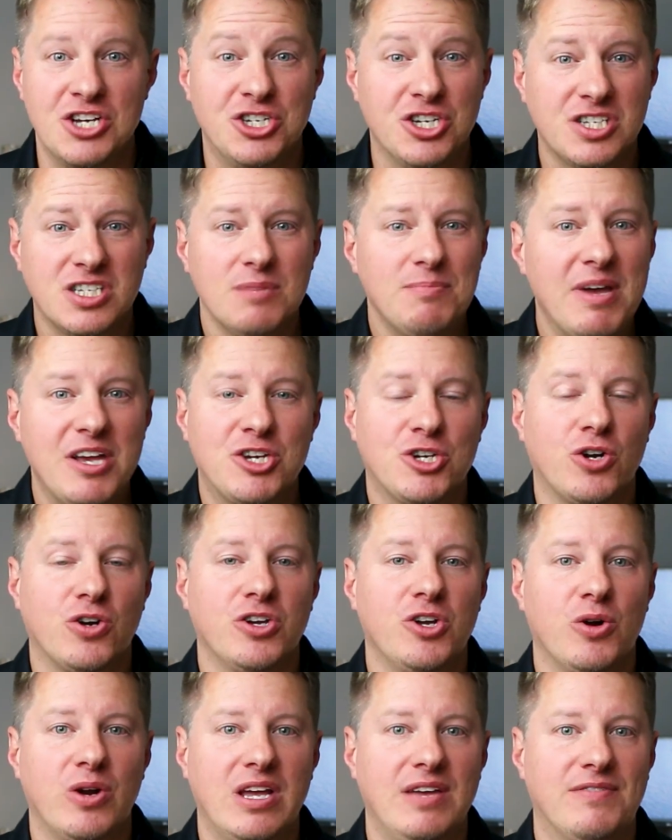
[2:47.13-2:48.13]
just to make sure
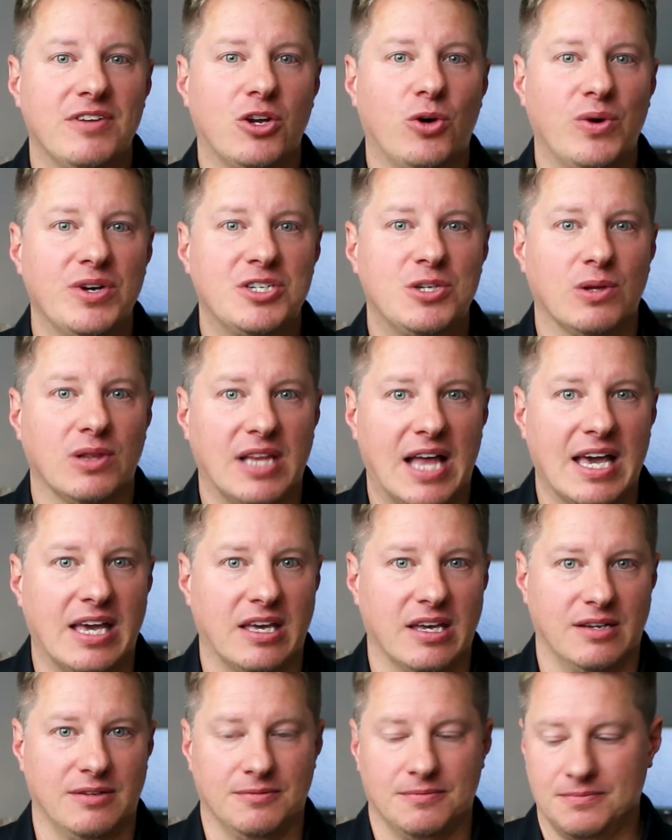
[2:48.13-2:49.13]
you're even going to
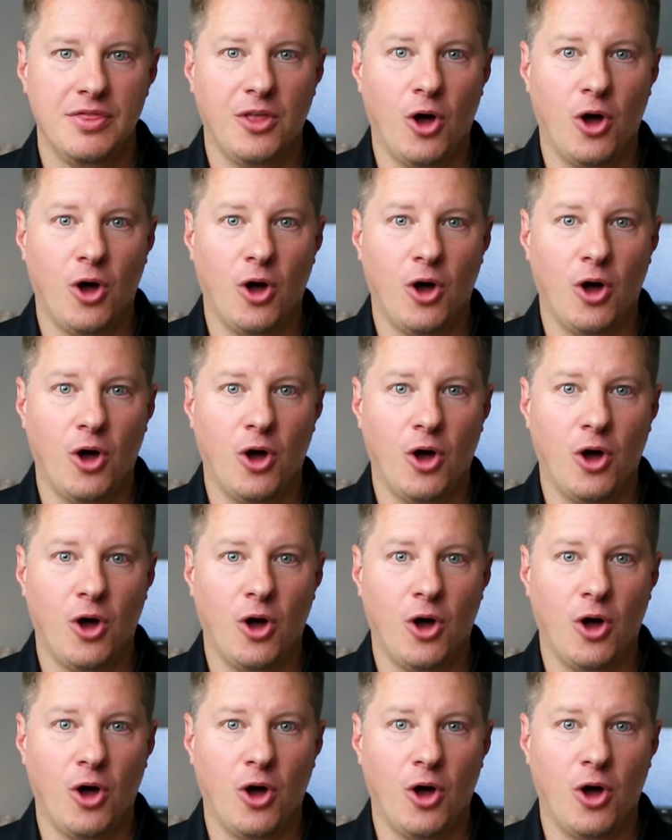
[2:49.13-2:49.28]
like it.